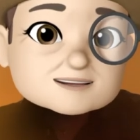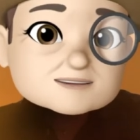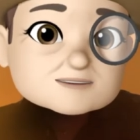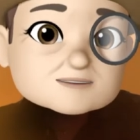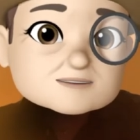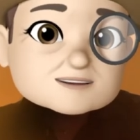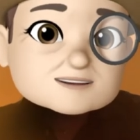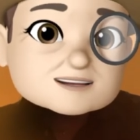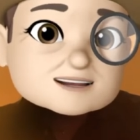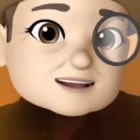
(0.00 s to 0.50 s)

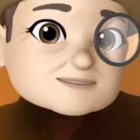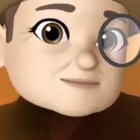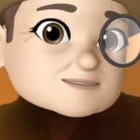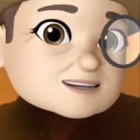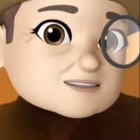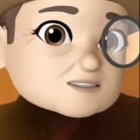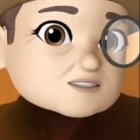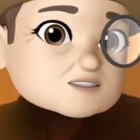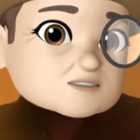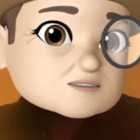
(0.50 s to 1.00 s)
Well, I'm
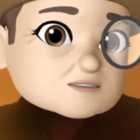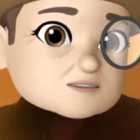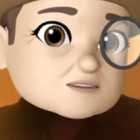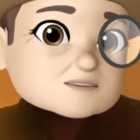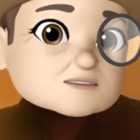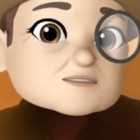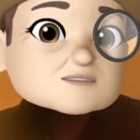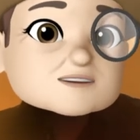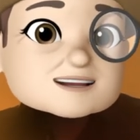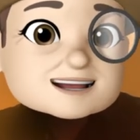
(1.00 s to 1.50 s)
not sure
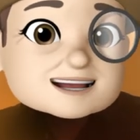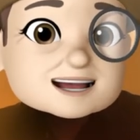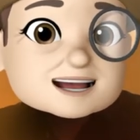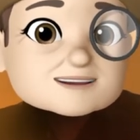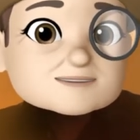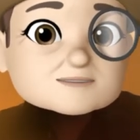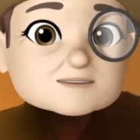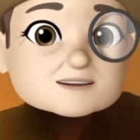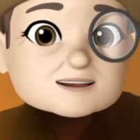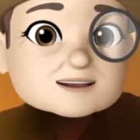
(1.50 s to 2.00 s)
for
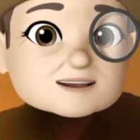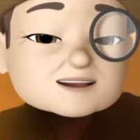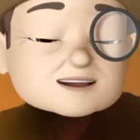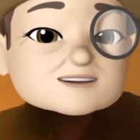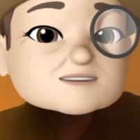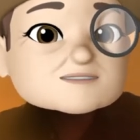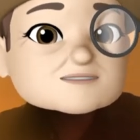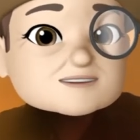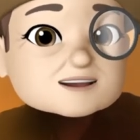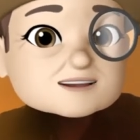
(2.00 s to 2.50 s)
gaming
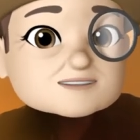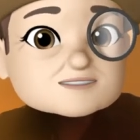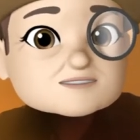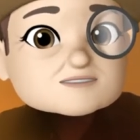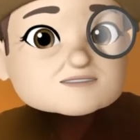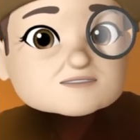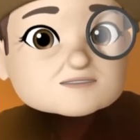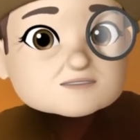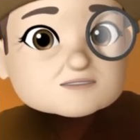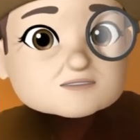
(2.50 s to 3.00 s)
if that's
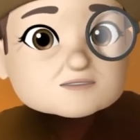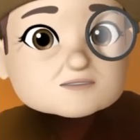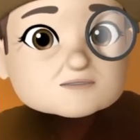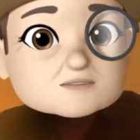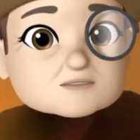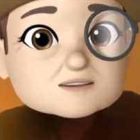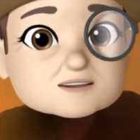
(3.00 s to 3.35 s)
true.